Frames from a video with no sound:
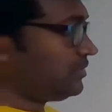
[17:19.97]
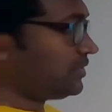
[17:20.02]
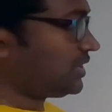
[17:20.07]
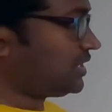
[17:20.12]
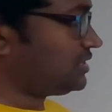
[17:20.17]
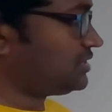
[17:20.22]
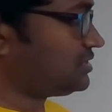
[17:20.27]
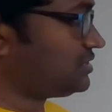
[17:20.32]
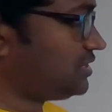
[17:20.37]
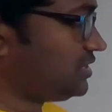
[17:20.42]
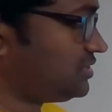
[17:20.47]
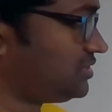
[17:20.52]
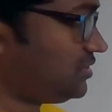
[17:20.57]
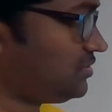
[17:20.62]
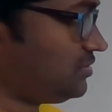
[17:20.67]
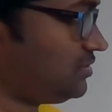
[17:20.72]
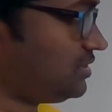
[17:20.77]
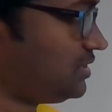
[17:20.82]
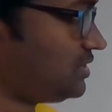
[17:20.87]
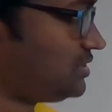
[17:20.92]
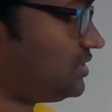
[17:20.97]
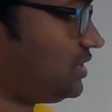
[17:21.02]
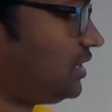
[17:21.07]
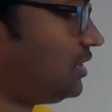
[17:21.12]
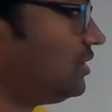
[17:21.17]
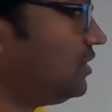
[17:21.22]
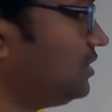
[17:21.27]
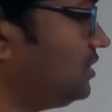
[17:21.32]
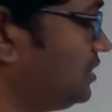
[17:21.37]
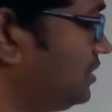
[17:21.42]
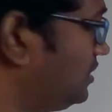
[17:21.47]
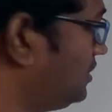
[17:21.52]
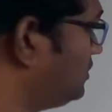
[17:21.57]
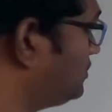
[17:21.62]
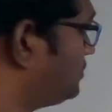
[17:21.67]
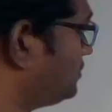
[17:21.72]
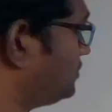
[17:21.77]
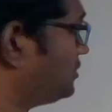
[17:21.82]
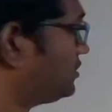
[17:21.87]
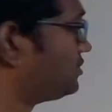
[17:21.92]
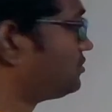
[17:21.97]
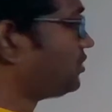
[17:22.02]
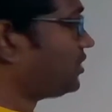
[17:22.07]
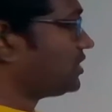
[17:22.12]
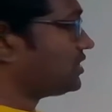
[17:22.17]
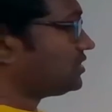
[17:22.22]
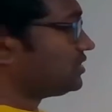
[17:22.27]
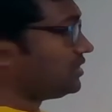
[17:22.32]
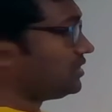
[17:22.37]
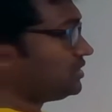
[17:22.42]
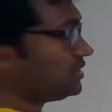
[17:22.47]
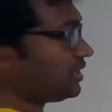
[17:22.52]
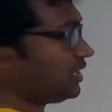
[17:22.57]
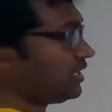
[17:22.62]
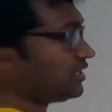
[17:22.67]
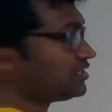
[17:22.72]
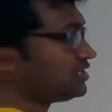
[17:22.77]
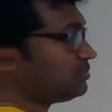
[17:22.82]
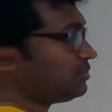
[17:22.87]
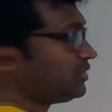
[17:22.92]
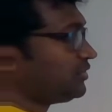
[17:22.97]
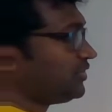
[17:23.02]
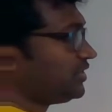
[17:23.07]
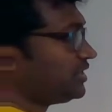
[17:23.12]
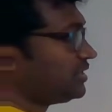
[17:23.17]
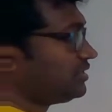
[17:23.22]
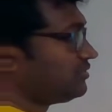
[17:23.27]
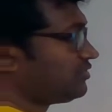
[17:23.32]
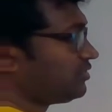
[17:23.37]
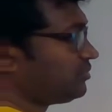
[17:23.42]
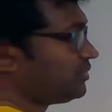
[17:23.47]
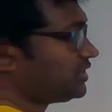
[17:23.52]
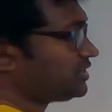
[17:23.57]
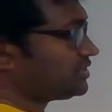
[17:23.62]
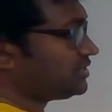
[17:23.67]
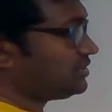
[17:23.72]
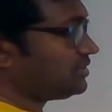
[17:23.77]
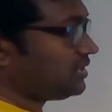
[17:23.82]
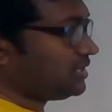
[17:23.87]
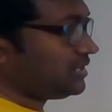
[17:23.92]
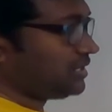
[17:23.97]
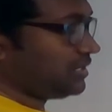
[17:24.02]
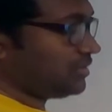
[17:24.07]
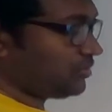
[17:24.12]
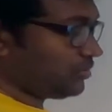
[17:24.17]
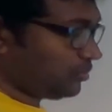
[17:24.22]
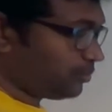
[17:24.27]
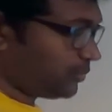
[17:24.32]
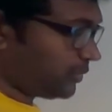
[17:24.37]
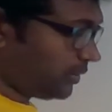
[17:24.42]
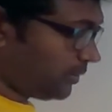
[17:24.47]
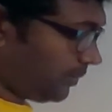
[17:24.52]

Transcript: It is easy to understand. So this is what is the connection between information and entropy.